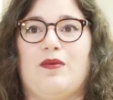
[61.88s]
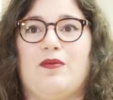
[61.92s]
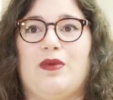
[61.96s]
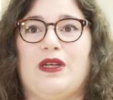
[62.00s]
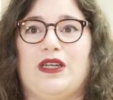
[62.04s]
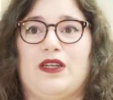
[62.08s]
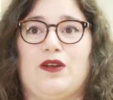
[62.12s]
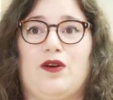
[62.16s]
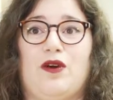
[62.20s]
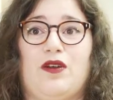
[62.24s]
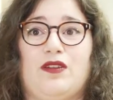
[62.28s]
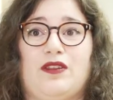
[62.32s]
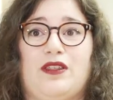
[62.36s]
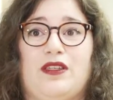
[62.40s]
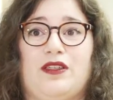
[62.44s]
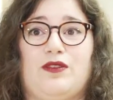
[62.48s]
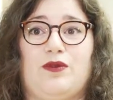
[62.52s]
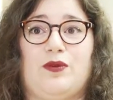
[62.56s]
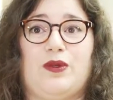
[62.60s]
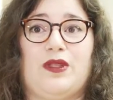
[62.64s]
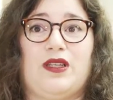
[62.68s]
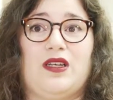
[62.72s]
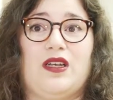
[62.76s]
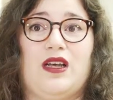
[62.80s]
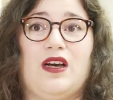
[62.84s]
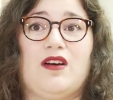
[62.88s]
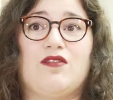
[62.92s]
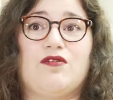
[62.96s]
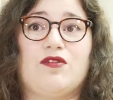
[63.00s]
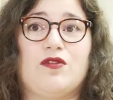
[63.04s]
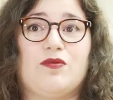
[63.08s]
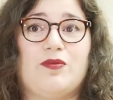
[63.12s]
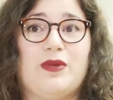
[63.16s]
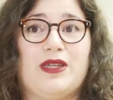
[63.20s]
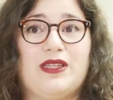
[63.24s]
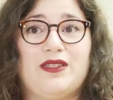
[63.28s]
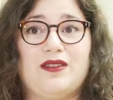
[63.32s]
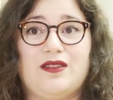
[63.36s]
be in contact with the
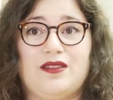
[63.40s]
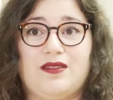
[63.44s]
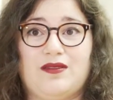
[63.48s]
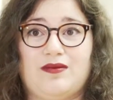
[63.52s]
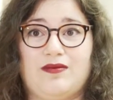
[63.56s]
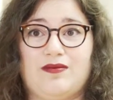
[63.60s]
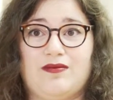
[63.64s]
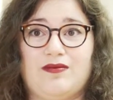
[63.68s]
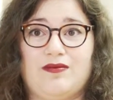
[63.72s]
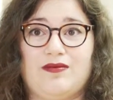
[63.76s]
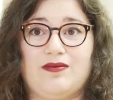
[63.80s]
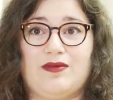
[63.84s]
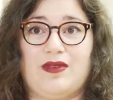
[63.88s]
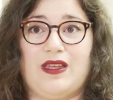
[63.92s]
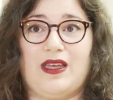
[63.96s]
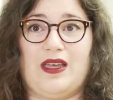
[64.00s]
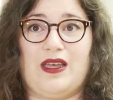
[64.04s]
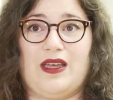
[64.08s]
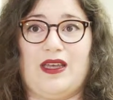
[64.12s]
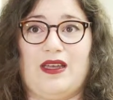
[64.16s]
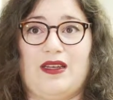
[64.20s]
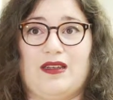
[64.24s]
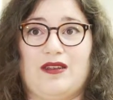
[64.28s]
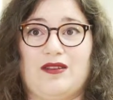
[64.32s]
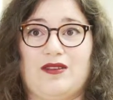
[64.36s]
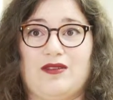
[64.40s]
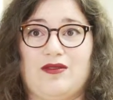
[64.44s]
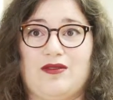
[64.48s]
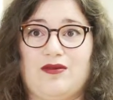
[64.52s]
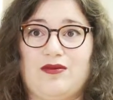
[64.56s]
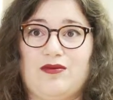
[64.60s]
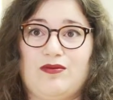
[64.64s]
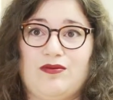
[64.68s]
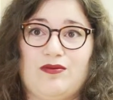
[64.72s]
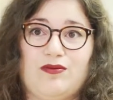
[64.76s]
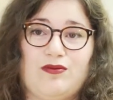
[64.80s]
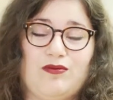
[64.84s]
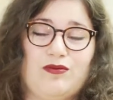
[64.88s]
government and
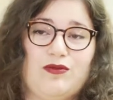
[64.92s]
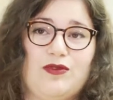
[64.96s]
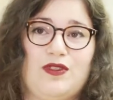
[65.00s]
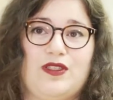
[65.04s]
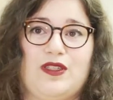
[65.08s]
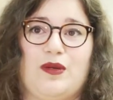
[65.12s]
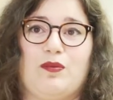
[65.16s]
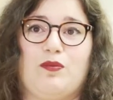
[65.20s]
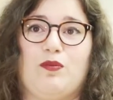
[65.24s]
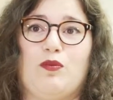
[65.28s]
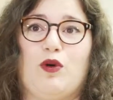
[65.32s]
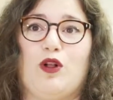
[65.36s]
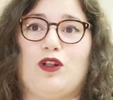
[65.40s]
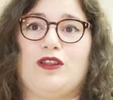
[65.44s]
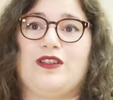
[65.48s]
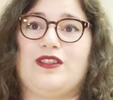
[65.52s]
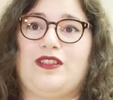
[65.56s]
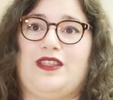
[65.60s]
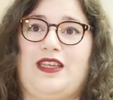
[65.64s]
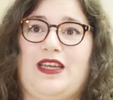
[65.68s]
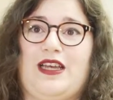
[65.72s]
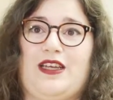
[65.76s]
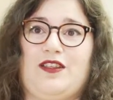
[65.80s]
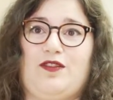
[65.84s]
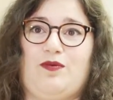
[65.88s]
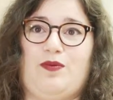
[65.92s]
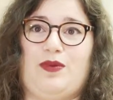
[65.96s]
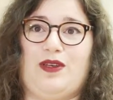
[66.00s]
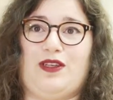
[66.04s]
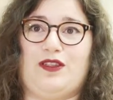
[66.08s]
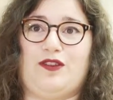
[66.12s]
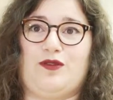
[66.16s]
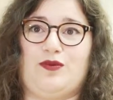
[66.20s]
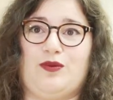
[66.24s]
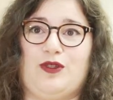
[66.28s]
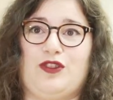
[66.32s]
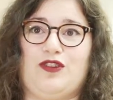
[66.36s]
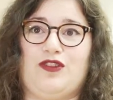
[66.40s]
some policy
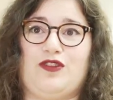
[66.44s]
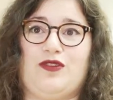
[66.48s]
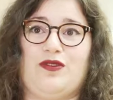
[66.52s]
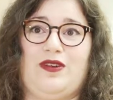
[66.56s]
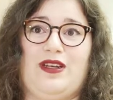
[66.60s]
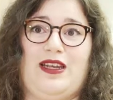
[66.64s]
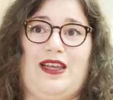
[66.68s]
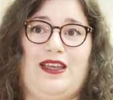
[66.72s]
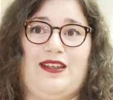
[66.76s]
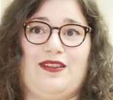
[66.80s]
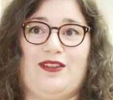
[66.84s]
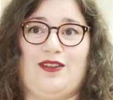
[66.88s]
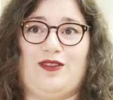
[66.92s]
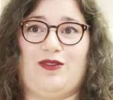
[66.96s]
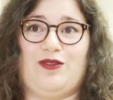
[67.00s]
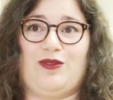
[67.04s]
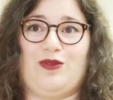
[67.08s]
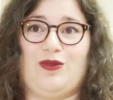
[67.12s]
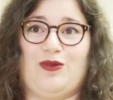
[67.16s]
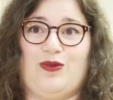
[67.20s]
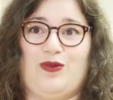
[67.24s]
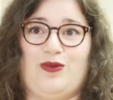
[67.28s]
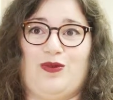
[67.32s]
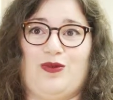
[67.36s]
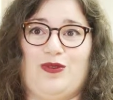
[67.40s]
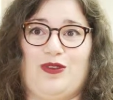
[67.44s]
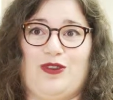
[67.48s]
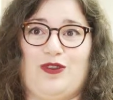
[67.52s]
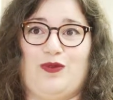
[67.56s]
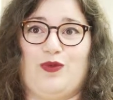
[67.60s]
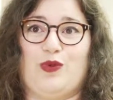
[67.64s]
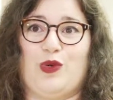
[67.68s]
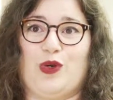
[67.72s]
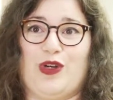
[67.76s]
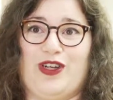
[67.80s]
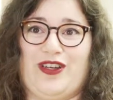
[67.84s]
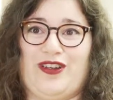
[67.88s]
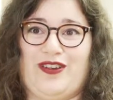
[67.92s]
aspects which are related to
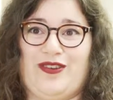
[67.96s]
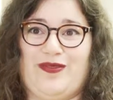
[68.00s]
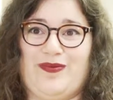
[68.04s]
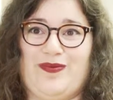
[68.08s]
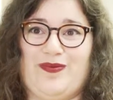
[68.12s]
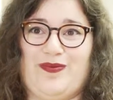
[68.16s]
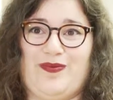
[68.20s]
this work.